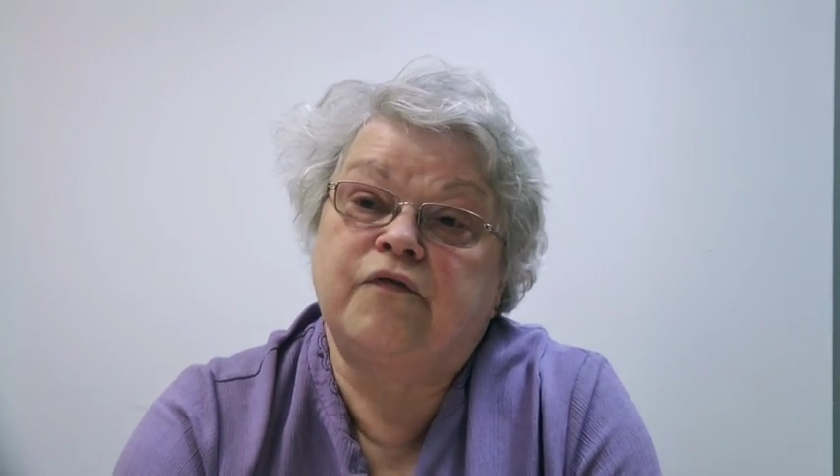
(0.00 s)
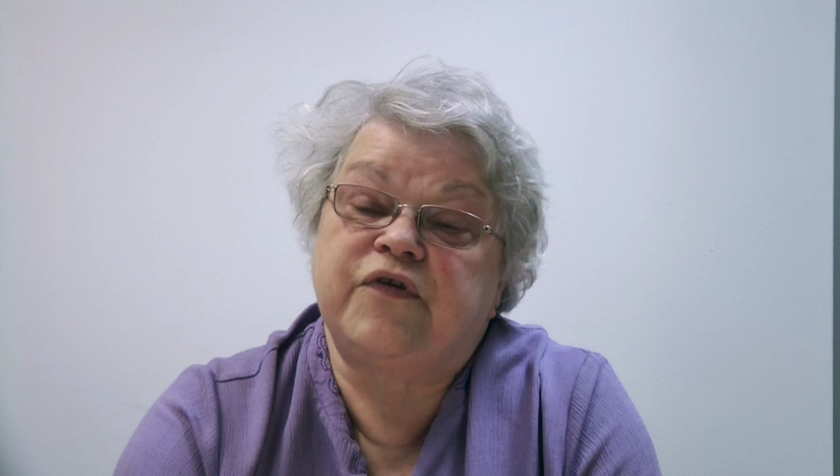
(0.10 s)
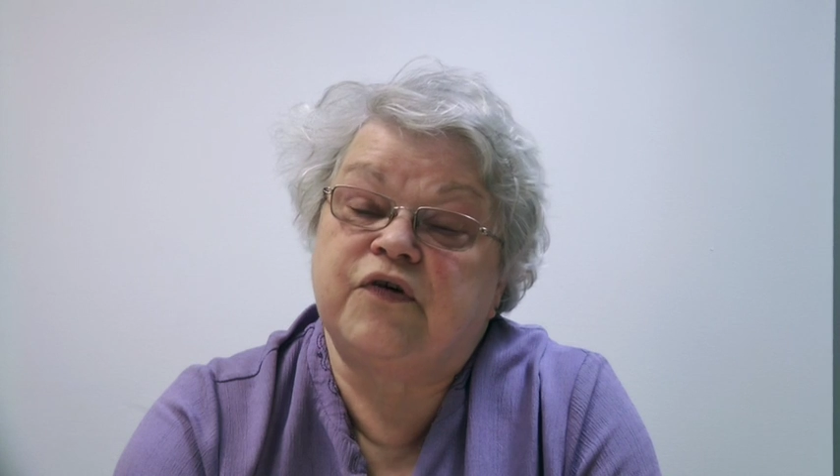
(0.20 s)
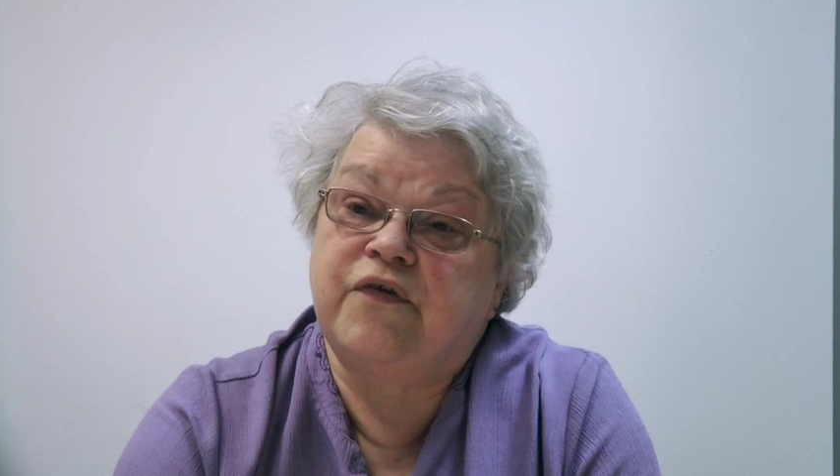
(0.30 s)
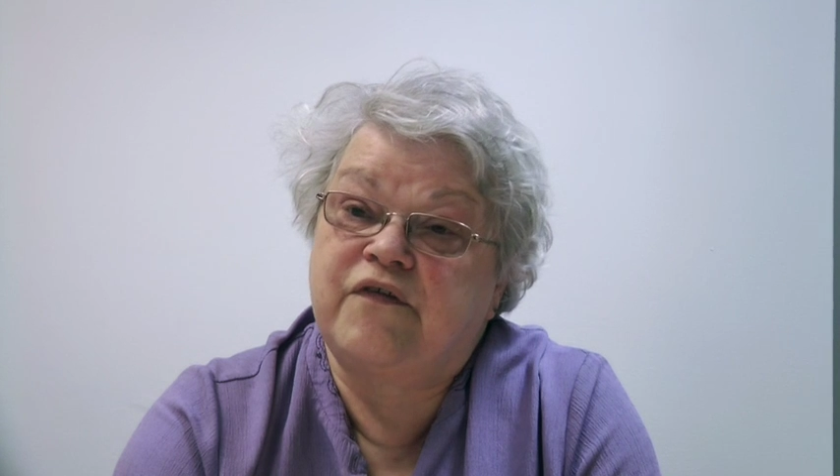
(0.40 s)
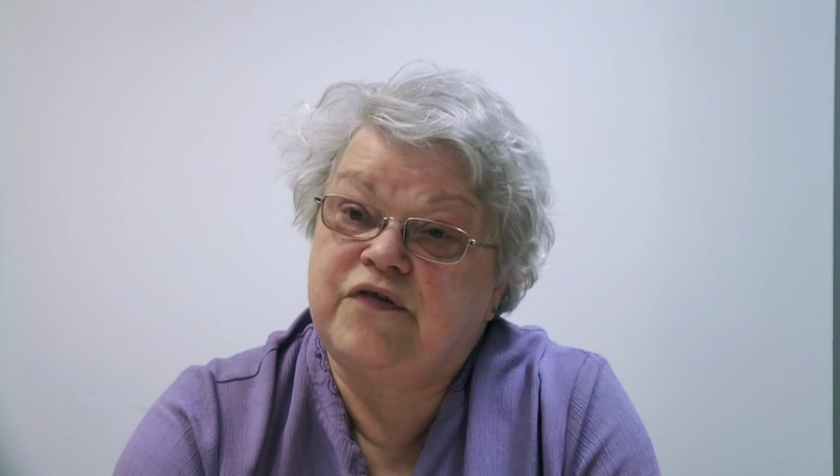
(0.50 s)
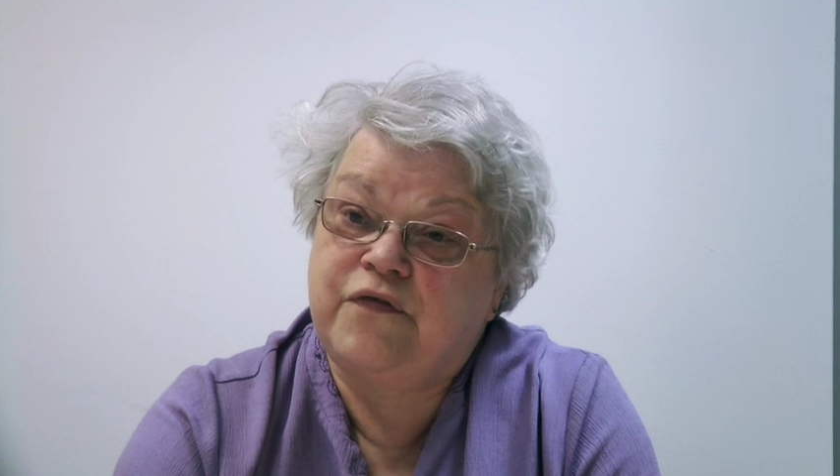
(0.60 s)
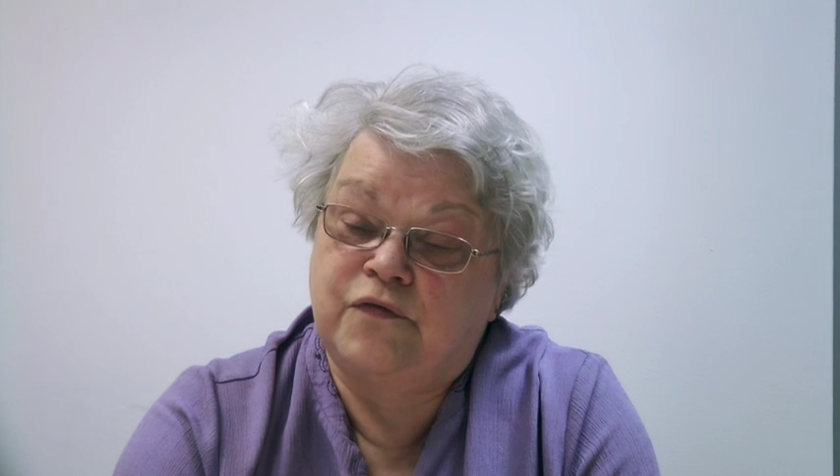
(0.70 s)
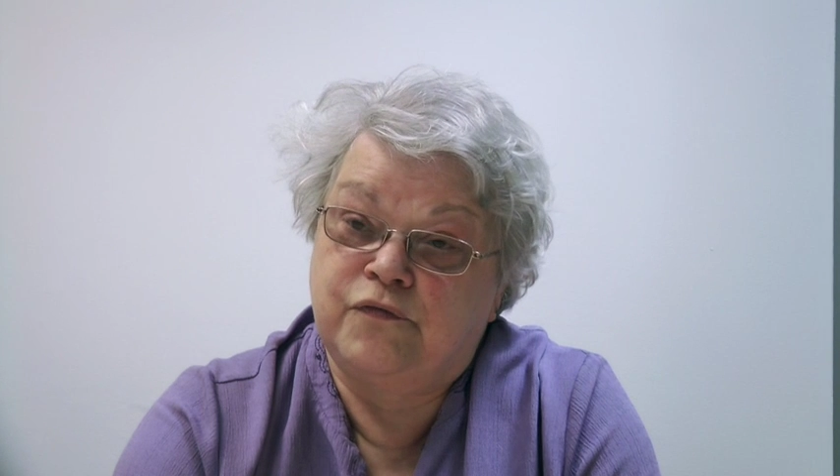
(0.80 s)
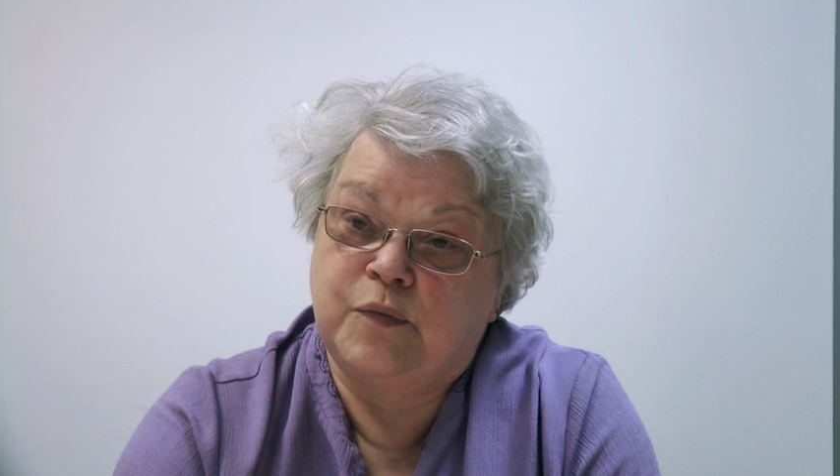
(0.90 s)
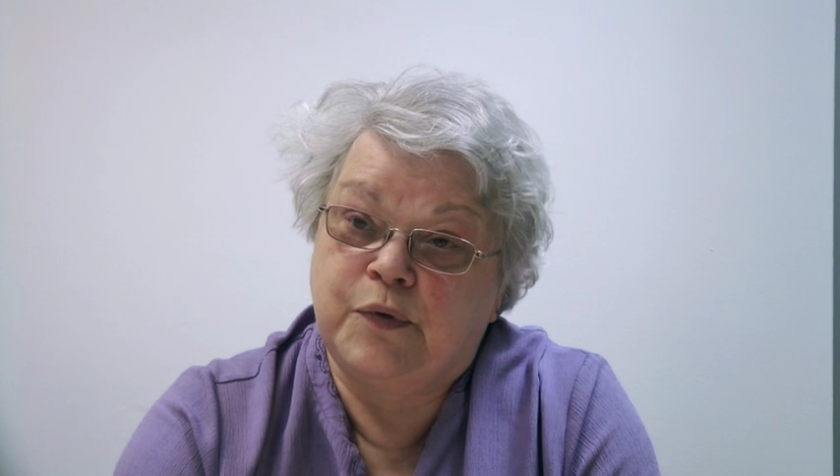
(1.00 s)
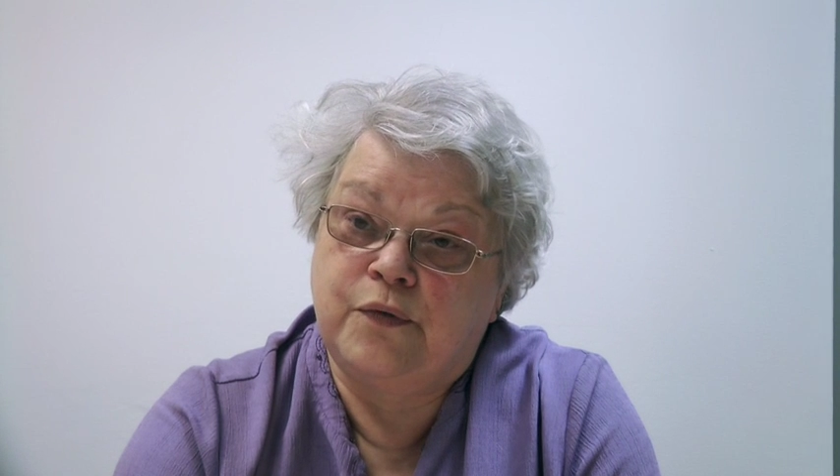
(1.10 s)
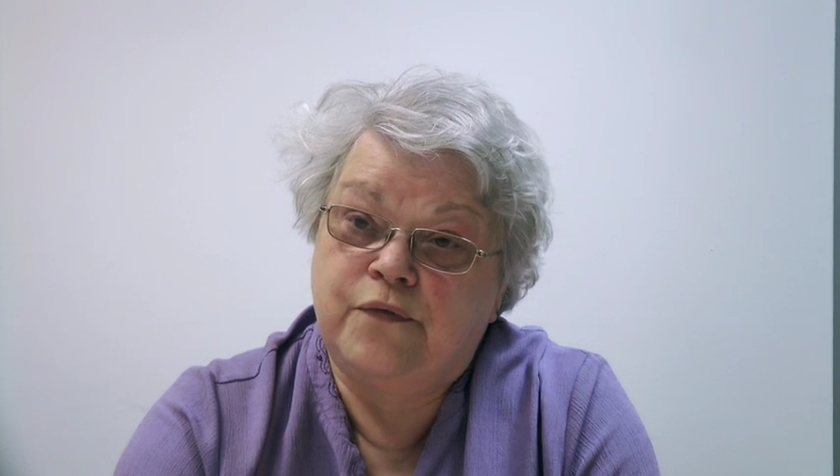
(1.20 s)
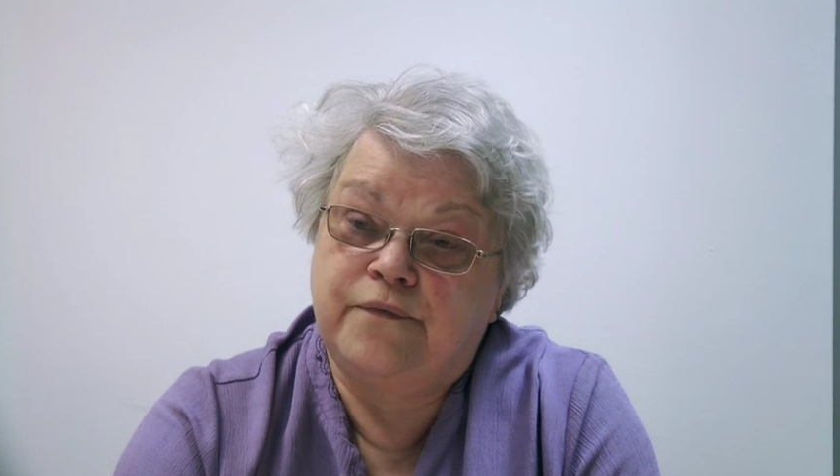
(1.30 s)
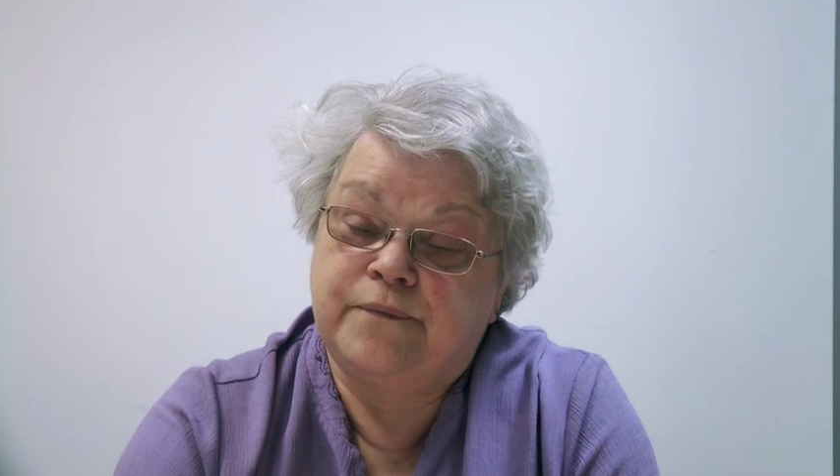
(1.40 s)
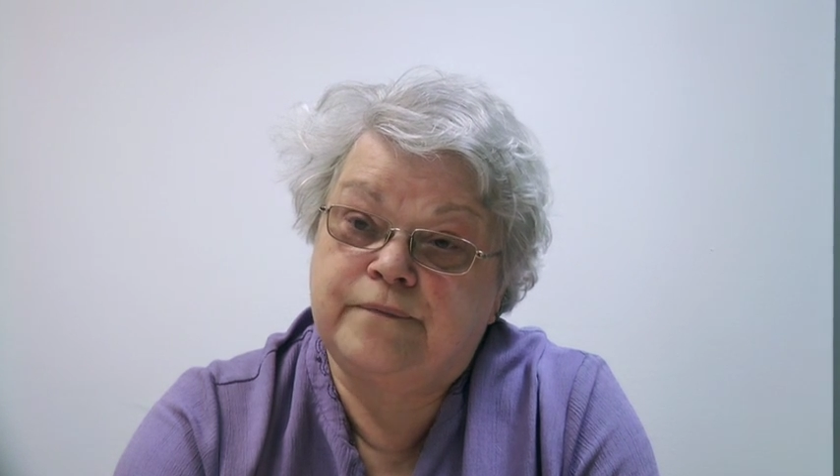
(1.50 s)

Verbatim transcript: feel very vulnerable,